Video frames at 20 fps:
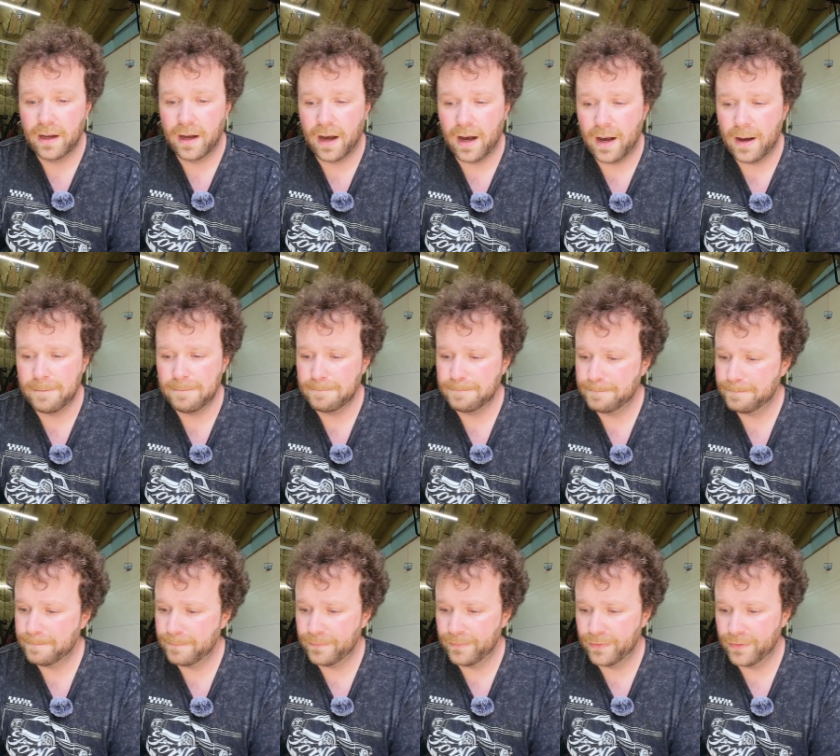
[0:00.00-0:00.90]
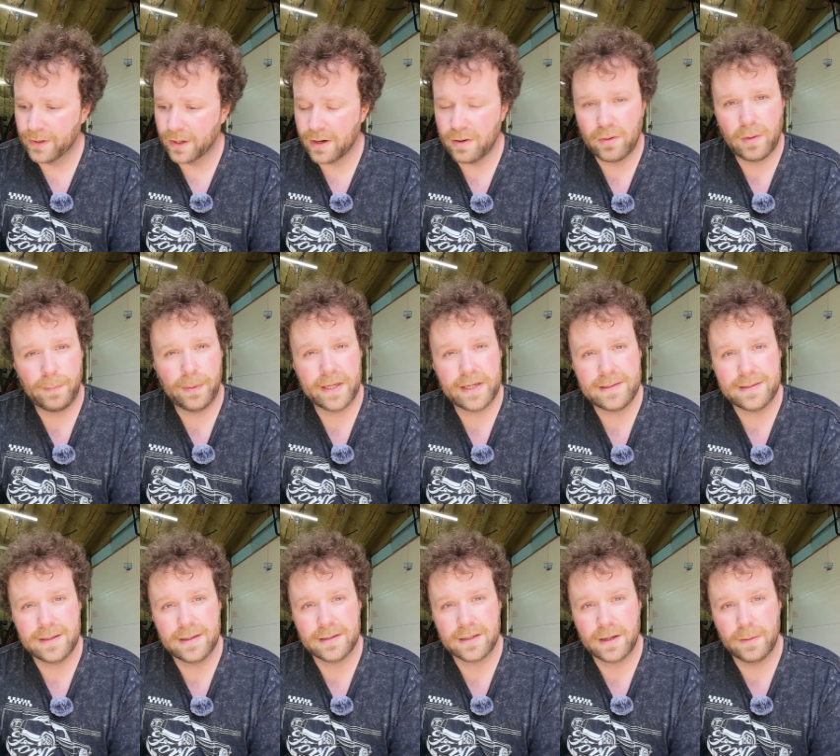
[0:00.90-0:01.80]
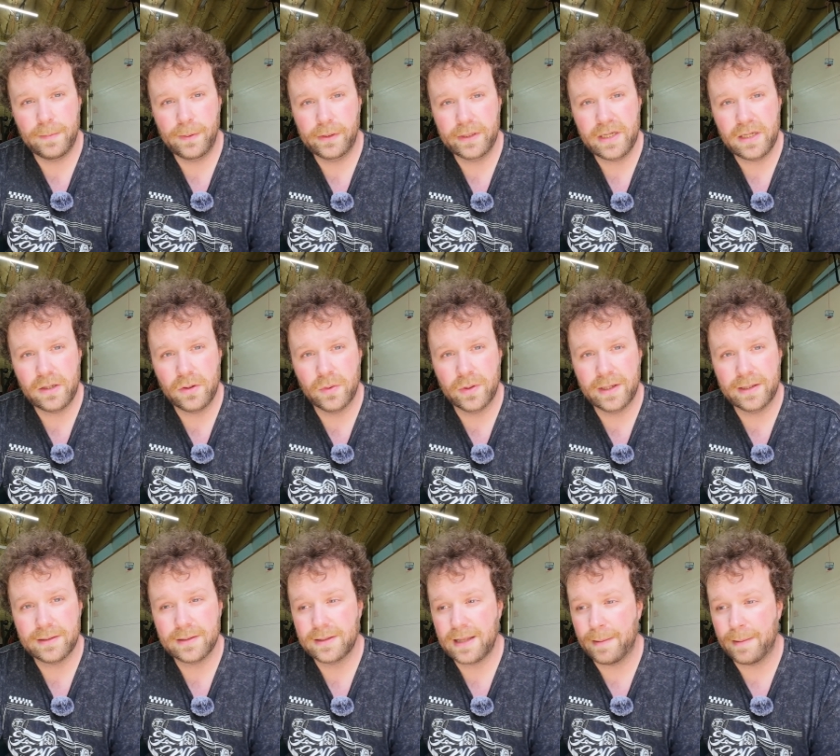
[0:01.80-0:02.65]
Um, they're going to replace it as complete units.